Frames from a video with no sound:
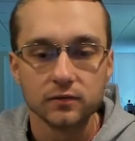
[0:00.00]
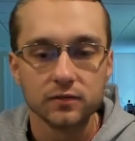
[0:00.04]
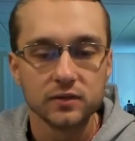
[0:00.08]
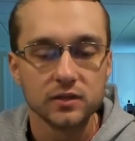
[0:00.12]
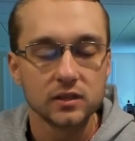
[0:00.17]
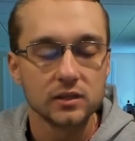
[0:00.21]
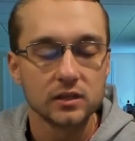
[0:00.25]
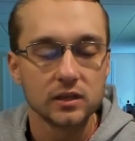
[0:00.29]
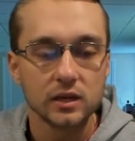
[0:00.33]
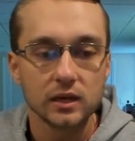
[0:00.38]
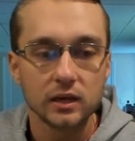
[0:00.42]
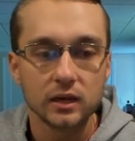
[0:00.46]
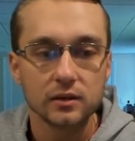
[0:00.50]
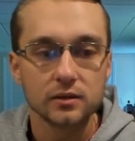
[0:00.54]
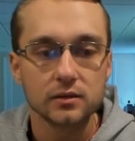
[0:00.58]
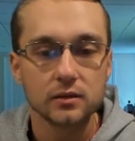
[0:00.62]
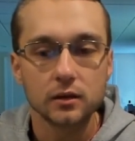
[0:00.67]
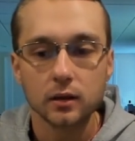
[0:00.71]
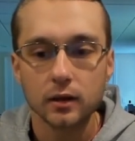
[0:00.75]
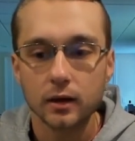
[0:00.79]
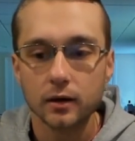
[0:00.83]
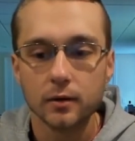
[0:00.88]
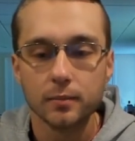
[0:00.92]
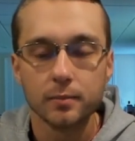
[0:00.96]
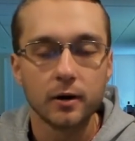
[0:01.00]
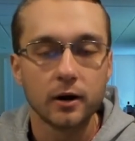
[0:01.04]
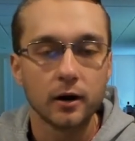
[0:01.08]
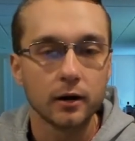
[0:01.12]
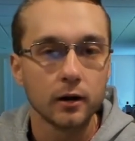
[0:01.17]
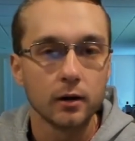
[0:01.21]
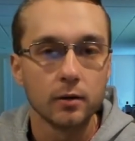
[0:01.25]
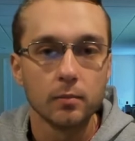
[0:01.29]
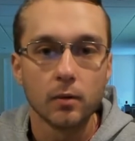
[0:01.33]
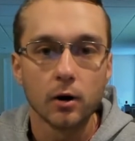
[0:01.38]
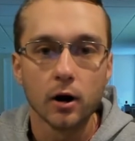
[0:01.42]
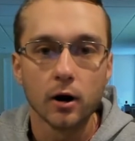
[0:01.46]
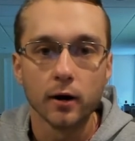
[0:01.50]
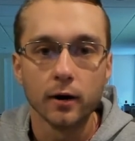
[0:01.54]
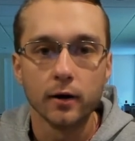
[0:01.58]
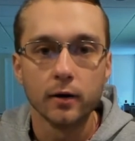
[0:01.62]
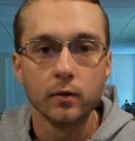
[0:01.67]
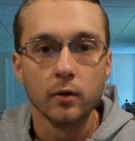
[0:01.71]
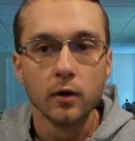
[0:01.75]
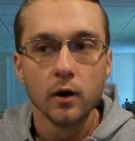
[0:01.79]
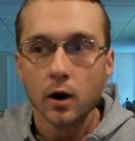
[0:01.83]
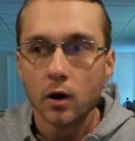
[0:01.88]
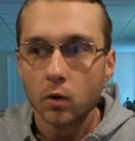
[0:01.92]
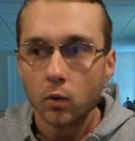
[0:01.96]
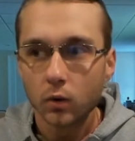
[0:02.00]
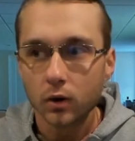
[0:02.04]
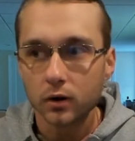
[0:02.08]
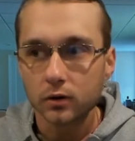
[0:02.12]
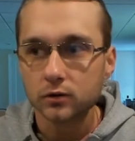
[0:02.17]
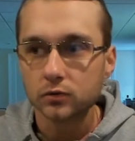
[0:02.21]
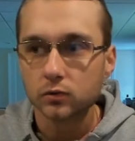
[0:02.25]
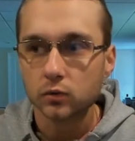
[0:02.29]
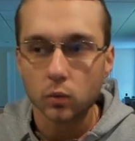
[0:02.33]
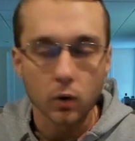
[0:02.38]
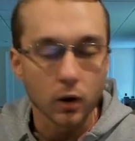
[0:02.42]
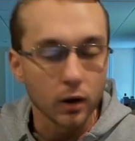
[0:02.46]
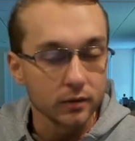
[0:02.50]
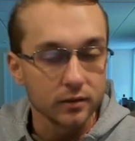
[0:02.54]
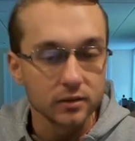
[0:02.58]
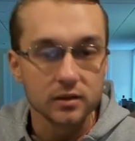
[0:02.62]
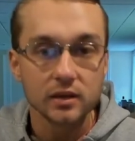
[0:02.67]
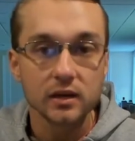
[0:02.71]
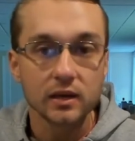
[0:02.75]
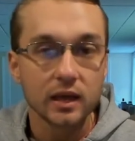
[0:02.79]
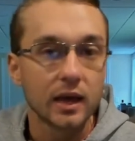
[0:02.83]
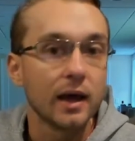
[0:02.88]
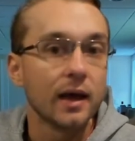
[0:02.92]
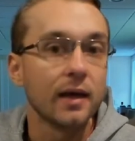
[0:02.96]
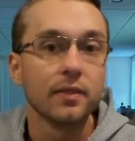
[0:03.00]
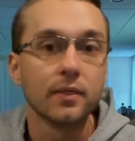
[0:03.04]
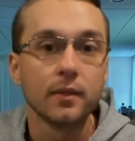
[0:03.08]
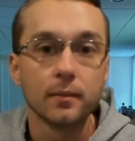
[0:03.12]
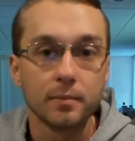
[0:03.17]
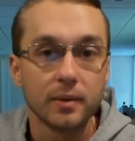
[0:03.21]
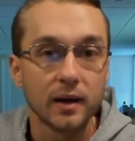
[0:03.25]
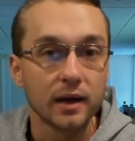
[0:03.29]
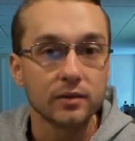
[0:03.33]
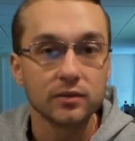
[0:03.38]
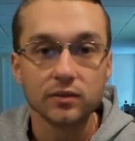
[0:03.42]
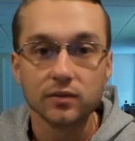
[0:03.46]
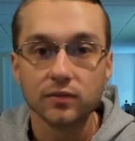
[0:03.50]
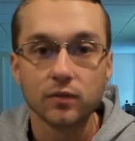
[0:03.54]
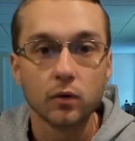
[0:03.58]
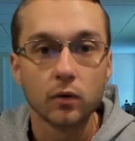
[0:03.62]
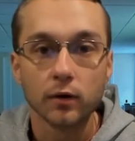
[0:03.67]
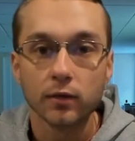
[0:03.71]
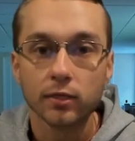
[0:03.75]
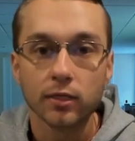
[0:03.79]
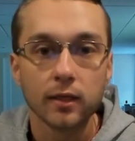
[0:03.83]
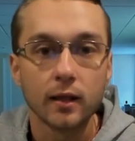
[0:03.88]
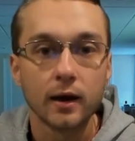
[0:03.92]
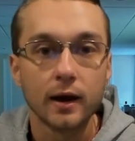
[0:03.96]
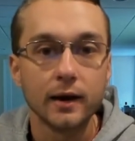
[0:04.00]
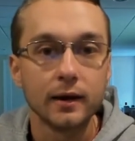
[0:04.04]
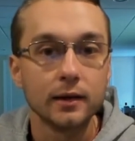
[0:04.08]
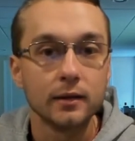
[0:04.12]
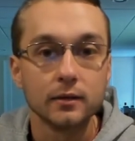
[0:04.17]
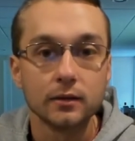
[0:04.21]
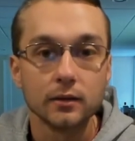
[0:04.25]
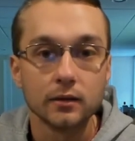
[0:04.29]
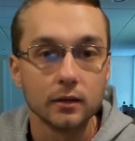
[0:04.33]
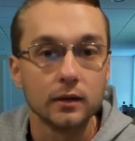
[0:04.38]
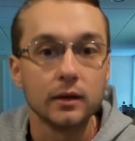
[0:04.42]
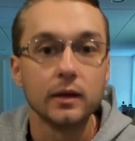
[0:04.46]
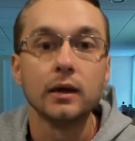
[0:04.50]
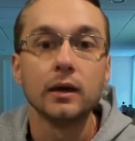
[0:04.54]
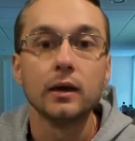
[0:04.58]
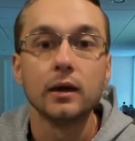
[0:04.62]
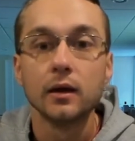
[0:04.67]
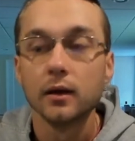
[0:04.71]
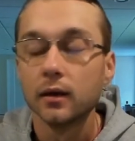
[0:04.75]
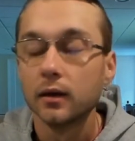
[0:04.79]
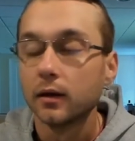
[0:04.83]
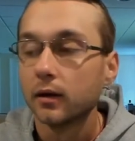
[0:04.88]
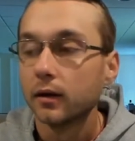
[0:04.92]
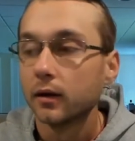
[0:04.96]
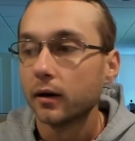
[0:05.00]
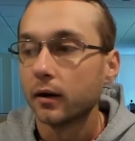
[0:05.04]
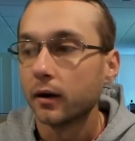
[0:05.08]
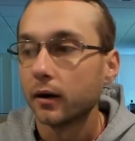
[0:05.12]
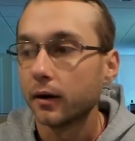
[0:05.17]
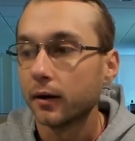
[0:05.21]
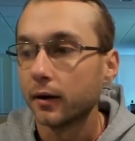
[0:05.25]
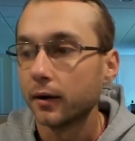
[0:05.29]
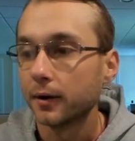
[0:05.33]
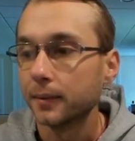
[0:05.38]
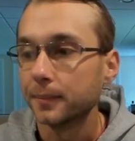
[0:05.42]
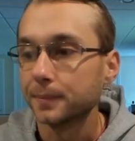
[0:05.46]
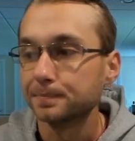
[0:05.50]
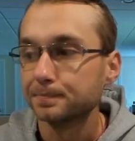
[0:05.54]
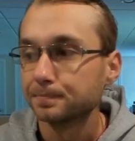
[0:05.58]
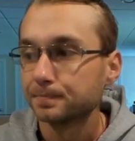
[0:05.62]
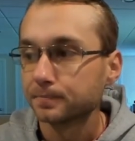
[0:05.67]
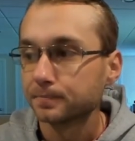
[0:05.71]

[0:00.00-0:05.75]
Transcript: Cizikas, Clutterbuck, and Martin was once again the best fourth line in the league um,